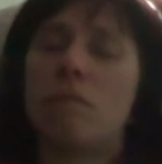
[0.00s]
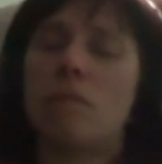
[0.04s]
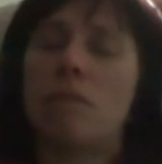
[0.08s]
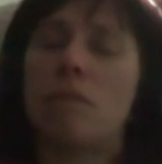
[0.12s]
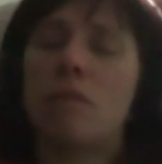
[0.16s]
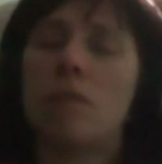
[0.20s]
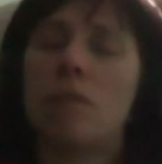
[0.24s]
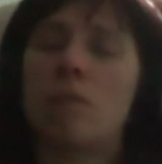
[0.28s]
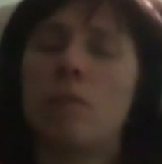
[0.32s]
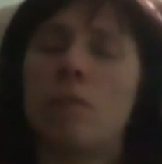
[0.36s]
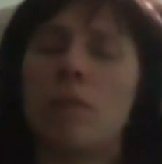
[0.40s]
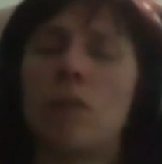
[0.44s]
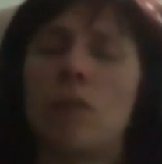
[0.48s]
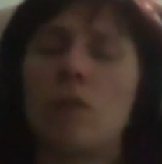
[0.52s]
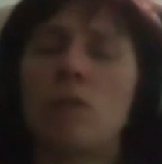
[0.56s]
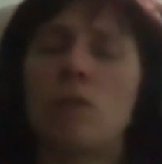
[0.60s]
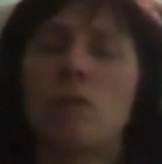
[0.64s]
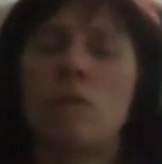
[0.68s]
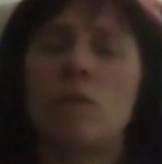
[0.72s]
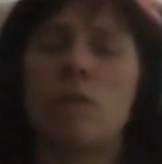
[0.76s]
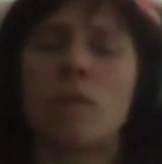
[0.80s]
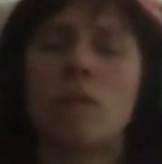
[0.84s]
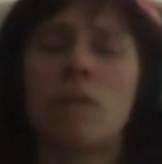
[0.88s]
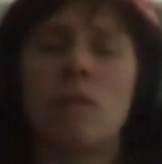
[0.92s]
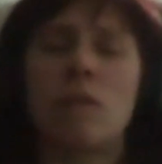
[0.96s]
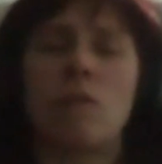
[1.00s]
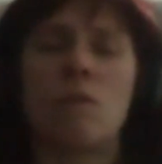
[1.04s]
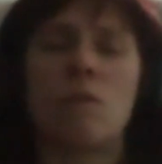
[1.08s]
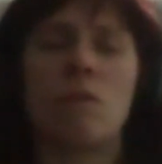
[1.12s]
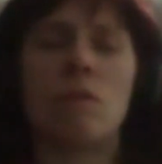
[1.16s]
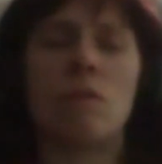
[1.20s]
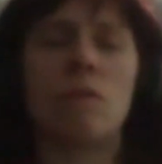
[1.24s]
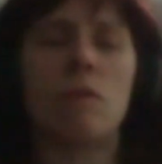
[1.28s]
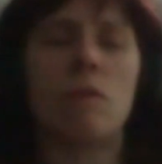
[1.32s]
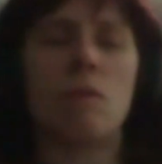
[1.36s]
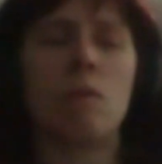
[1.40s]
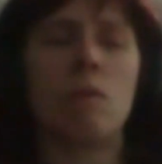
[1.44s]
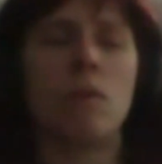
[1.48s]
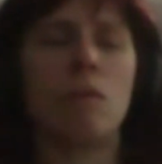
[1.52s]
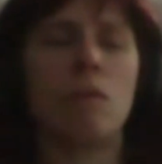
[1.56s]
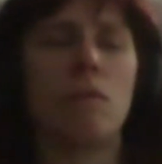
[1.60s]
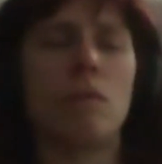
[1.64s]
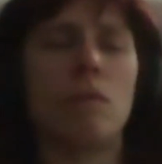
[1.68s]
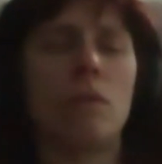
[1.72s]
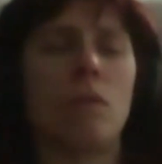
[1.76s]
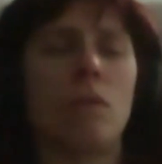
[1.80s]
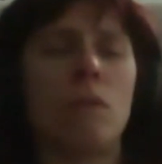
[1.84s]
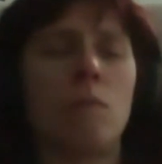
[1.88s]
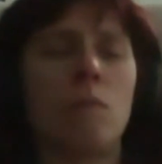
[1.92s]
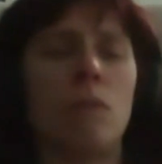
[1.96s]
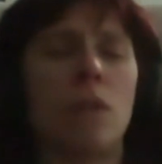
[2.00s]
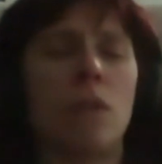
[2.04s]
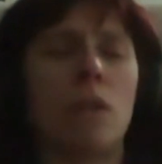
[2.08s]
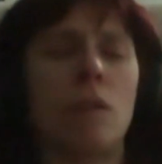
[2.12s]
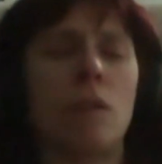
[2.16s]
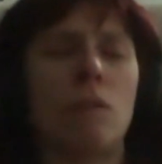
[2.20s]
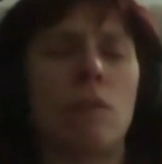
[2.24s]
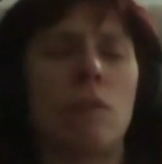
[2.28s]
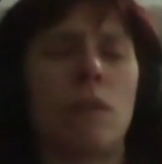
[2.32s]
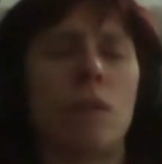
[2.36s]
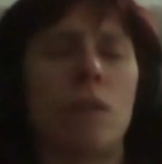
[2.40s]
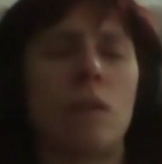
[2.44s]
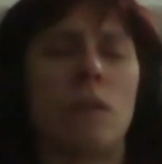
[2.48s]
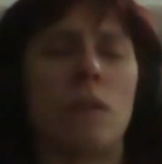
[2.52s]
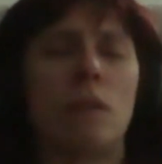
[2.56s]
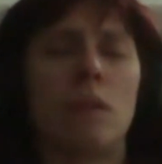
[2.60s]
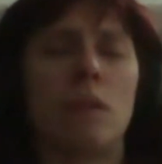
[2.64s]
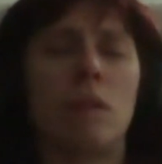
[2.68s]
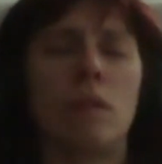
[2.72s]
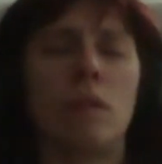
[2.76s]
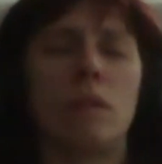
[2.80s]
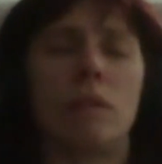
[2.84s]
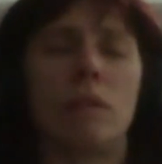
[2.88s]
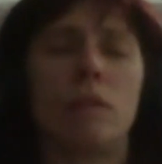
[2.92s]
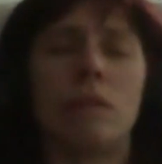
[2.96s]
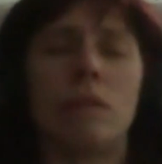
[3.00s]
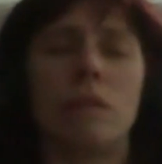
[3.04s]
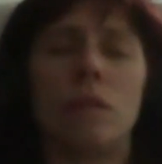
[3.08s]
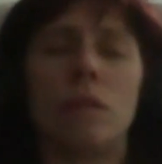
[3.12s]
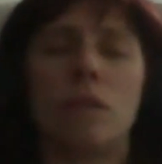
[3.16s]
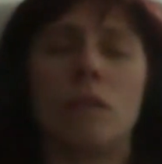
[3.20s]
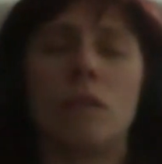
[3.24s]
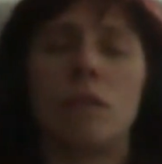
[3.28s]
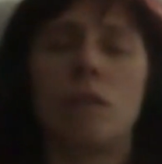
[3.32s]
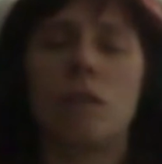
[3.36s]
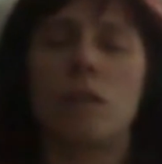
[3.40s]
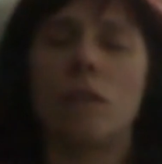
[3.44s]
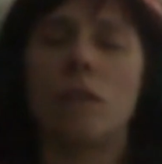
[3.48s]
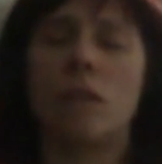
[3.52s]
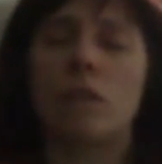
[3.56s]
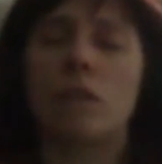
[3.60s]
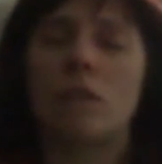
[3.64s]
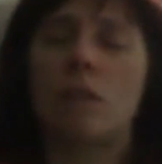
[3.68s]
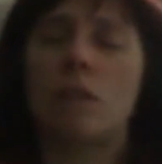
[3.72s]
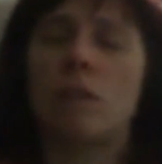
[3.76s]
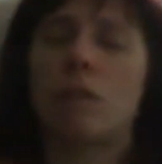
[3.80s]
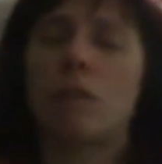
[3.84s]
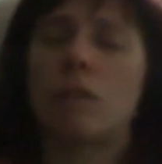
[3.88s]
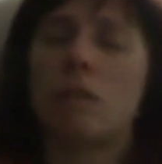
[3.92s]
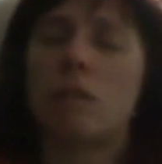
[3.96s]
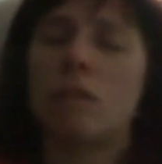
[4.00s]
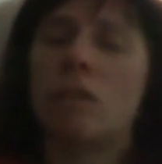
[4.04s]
Robertus, I know. I don't know him that well, It's just,